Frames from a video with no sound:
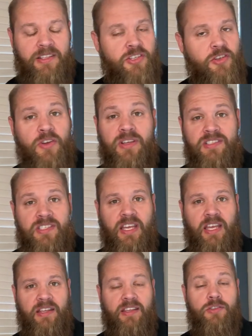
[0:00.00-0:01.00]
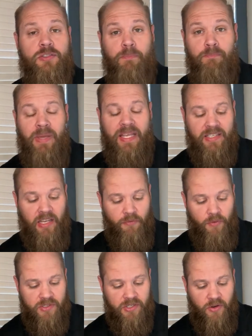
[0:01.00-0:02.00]
So you can see there's a big
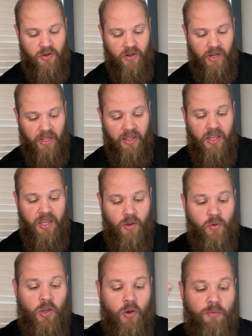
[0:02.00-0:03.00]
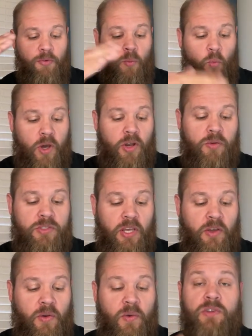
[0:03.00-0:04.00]
difference already going from
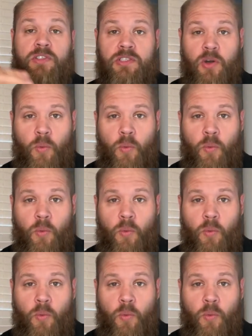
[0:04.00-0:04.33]
102 to